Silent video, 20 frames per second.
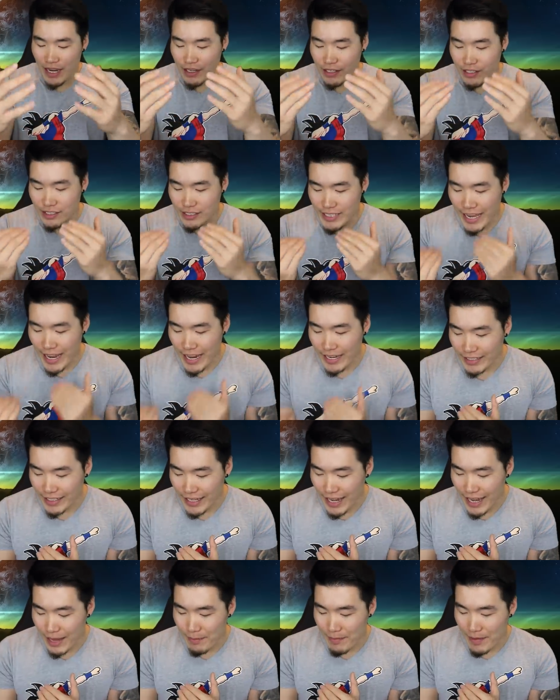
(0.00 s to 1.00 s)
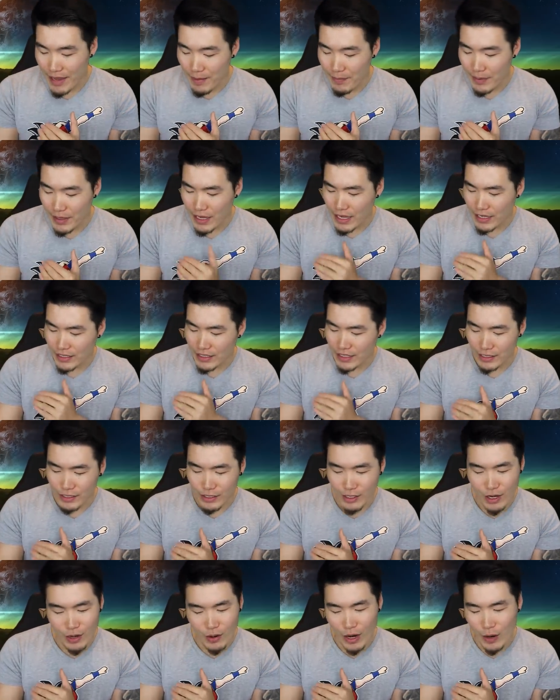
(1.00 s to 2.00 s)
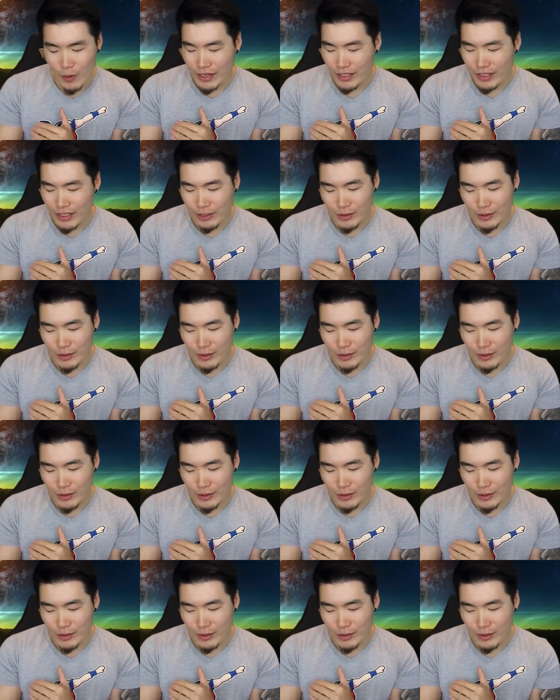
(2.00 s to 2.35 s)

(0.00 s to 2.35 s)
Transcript: under 10k maybe. Yo, are we gonna